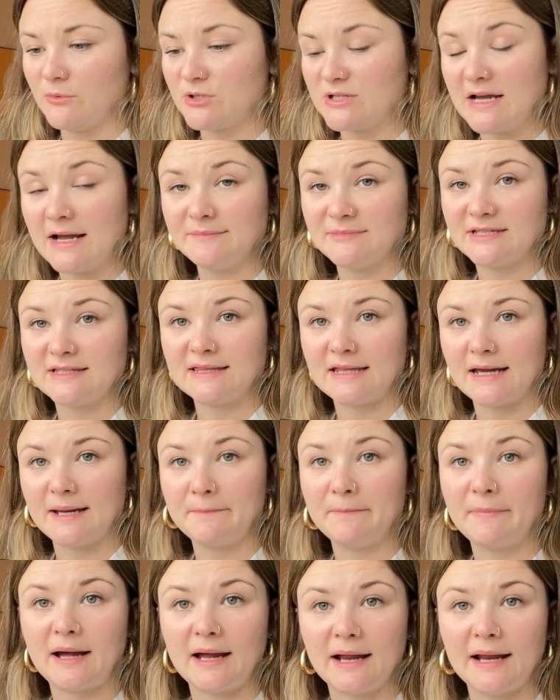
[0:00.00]
and we're timesing
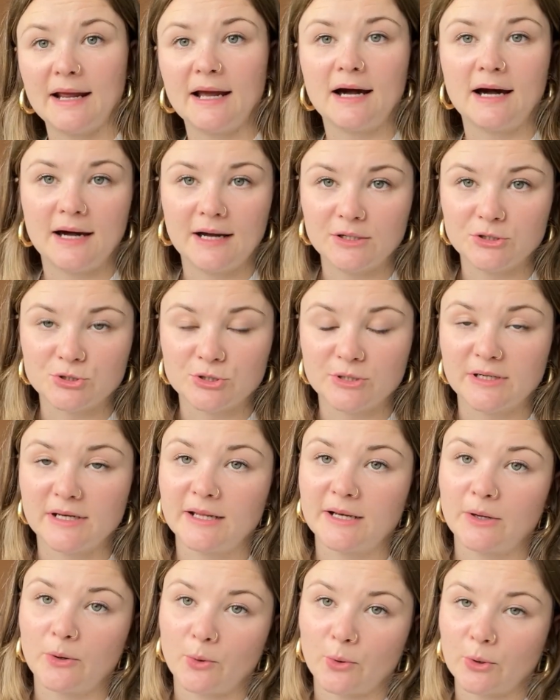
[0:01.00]
that by 100
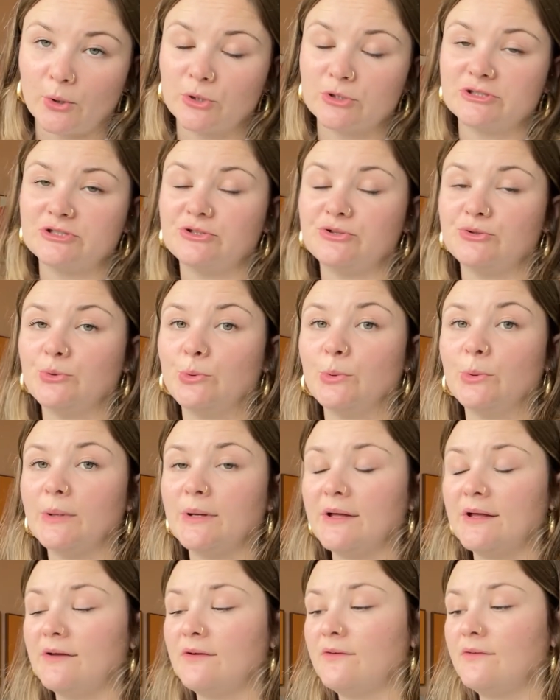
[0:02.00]
in order to
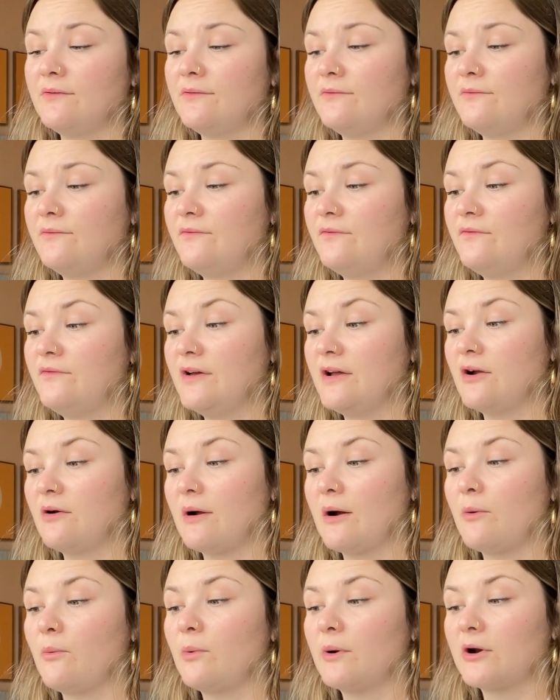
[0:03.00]

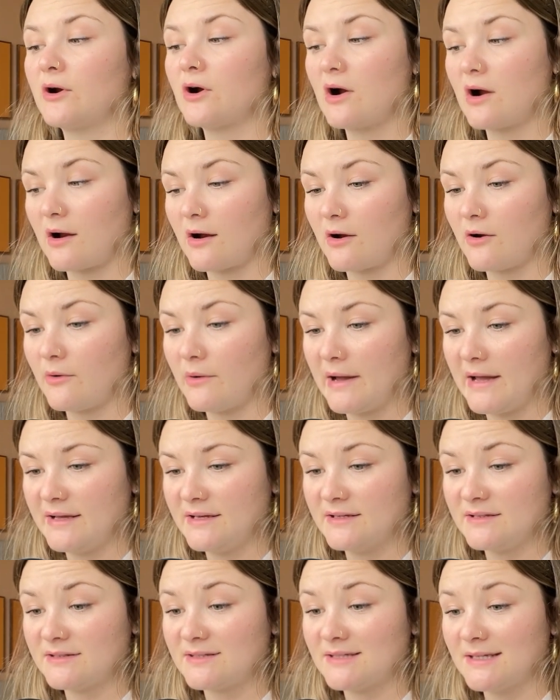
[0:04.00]
figure out what our
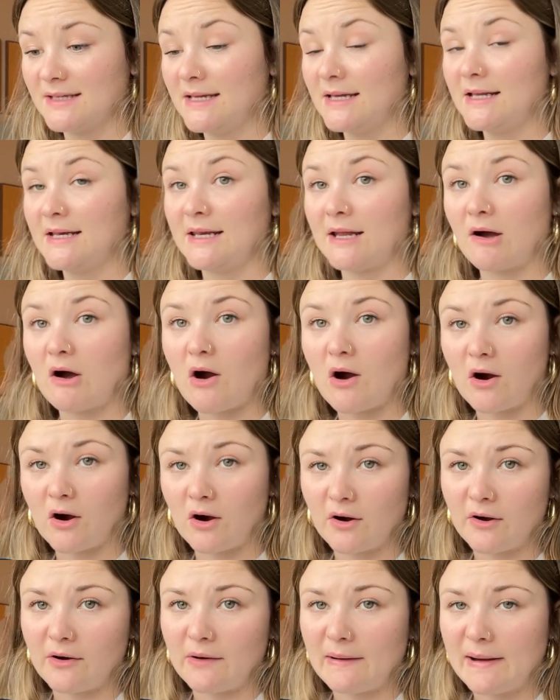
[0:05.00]
ROI is. Now,
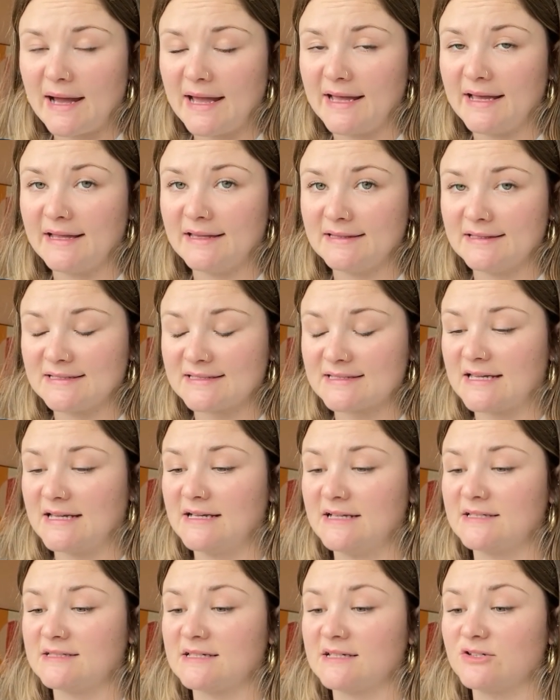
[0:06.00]
our ROI in this
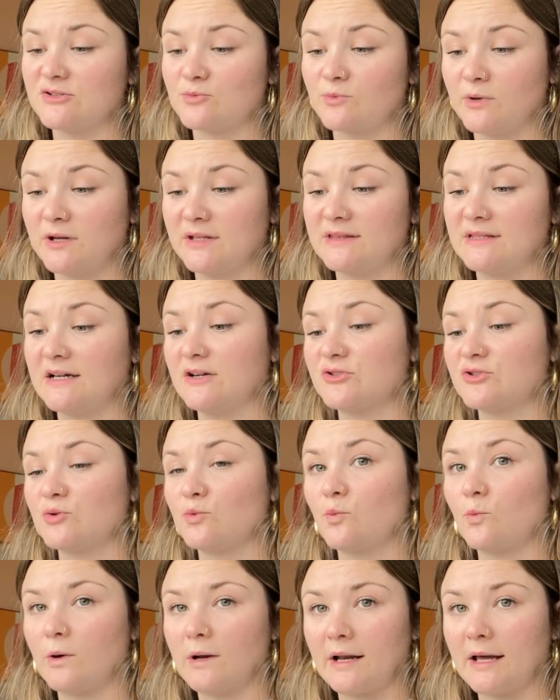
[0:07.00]
case is
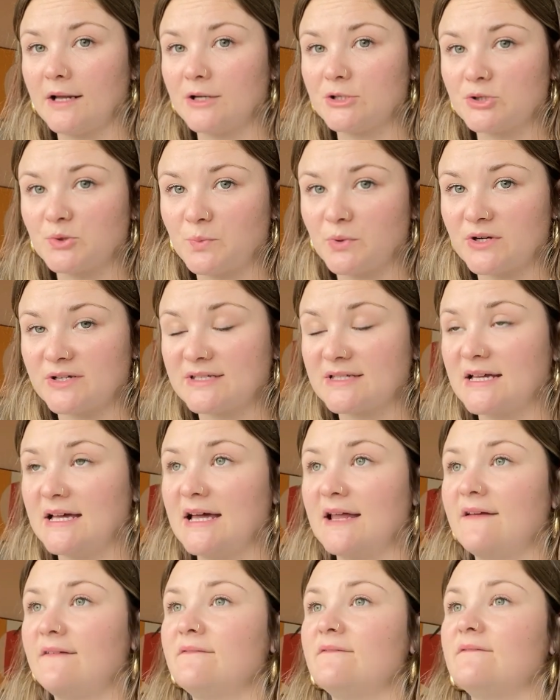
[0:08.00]

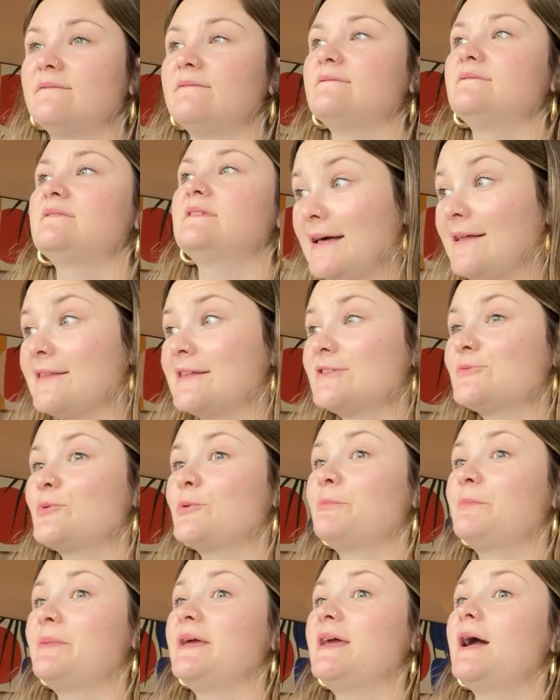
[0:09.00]
1,100%. Now, this
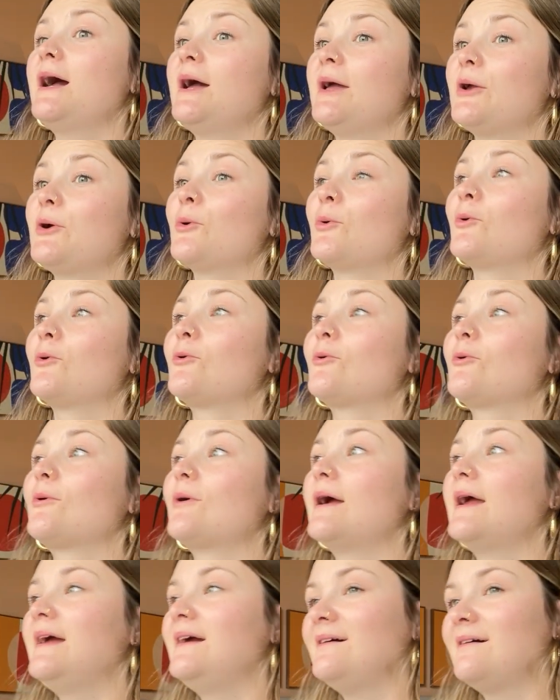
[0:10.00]
would be a
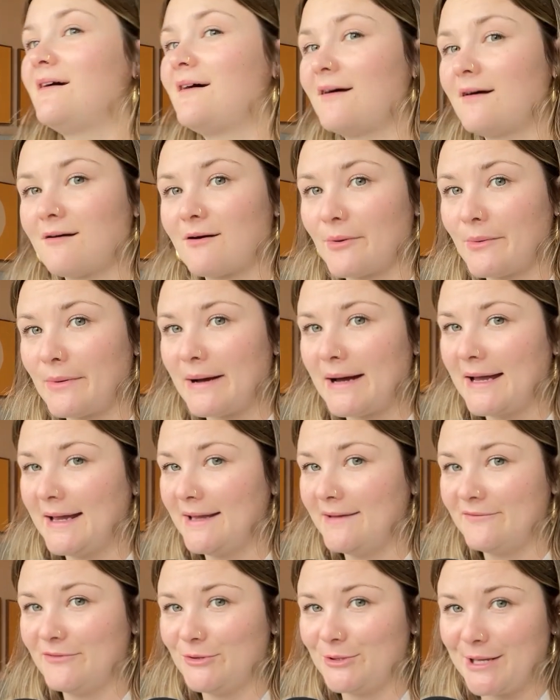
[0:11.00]
great
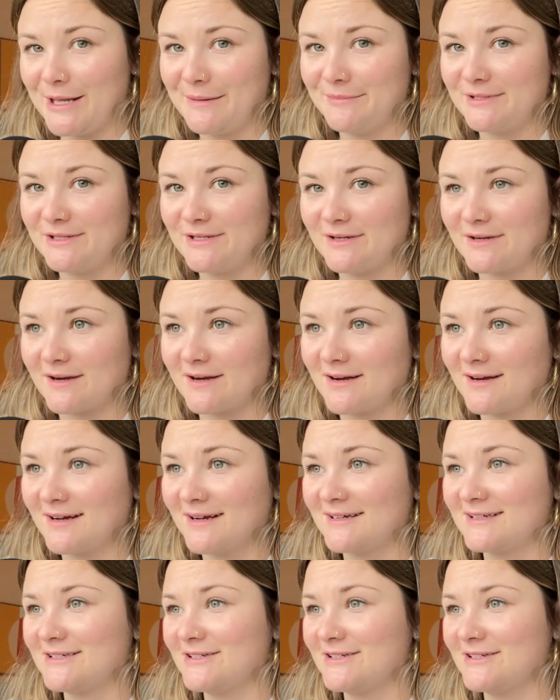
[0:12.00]
ROI if you came to your